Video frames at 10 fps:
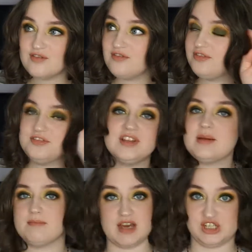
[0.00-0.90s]

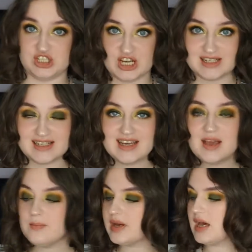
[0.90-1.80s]
flip my shit,
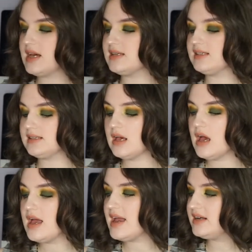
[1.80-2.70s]
because
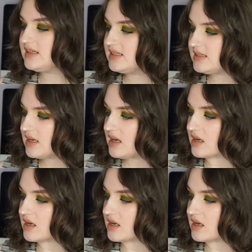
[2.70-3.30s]
it is